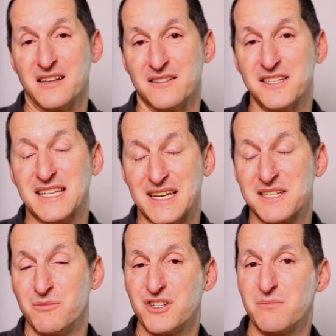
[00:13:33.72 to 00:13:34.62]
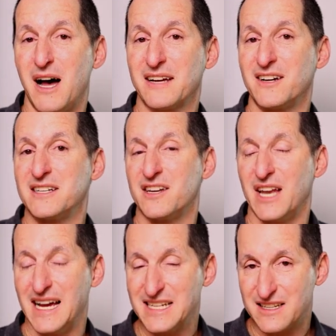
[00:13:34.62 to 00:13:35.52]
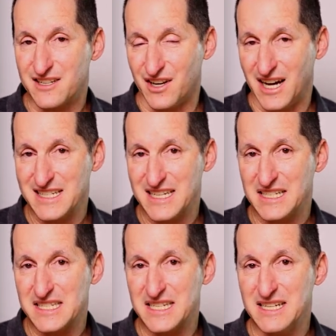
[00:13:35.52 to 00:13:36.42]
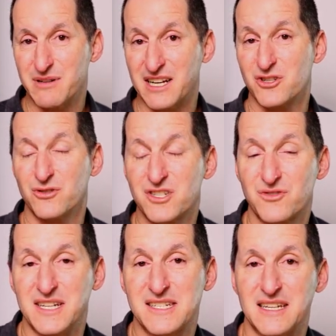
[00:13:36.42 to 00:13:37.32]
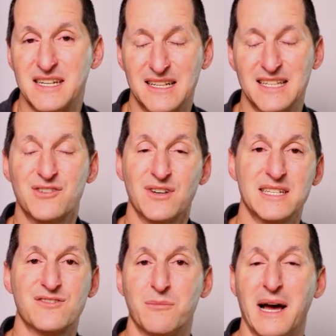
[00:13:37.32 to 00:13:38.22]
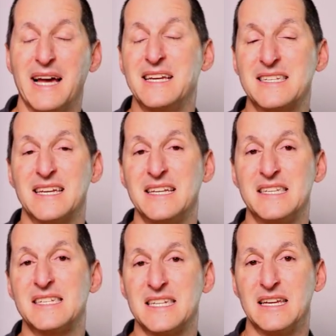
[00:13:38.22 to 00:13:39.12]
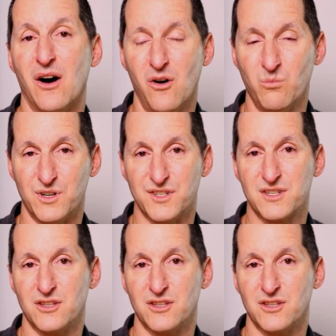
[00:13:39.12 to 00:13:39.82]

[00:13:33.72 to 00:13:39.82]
This customer is migrating to 8 to 19C, but I should stress that it literally is from 18C onwards.